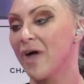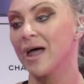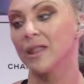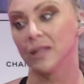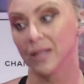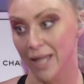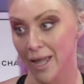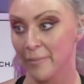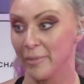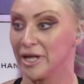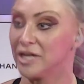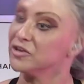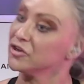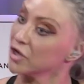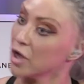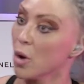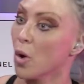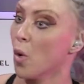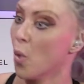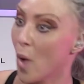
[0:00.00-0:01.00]
lemon to
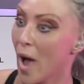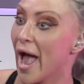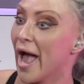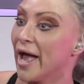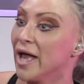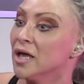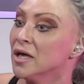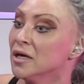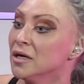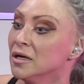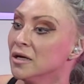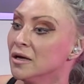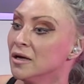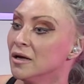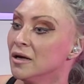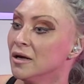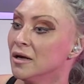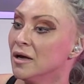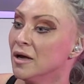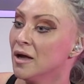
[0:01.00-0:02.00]
go away.
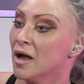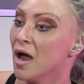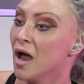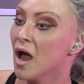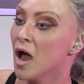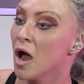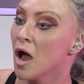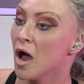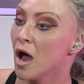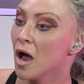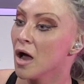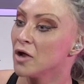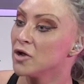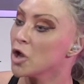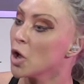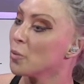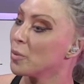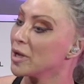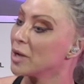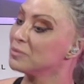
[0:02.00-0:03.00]

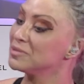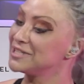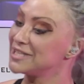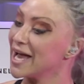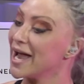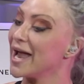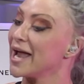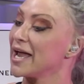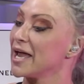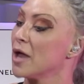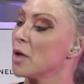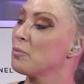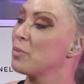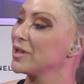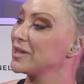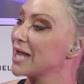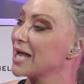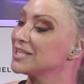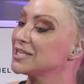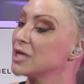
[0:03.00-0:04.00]
No, but I'm saying it, but that's how